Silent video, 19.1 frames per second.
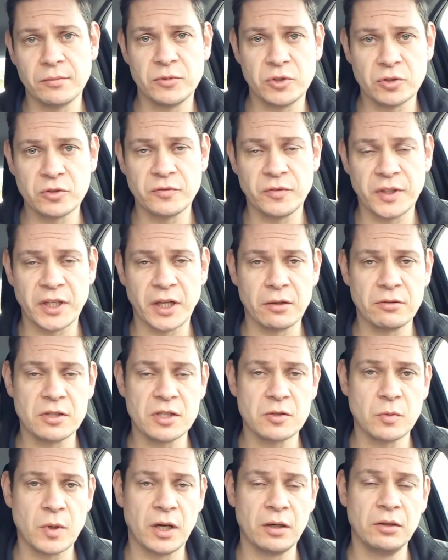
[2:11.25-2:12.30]
does videos
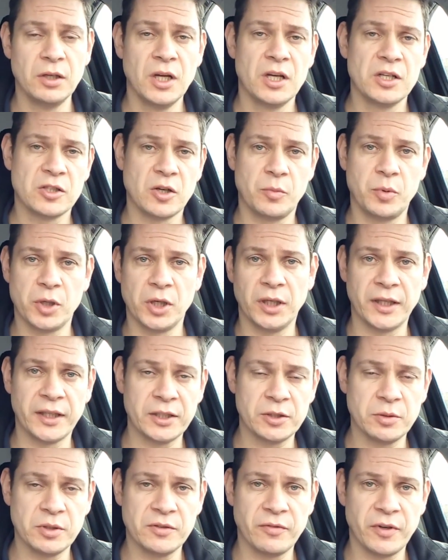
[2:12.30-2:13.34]
as well, so I'll put a
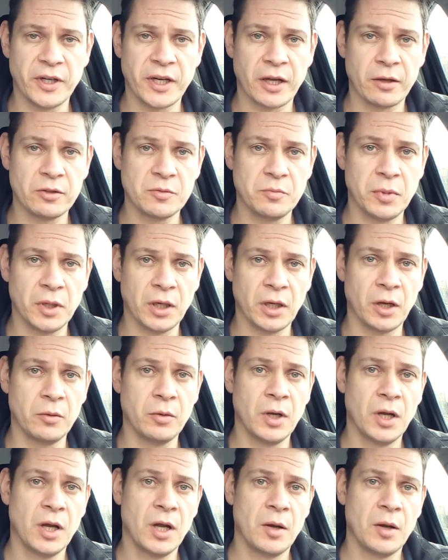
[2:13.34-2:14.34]
link to his videos below.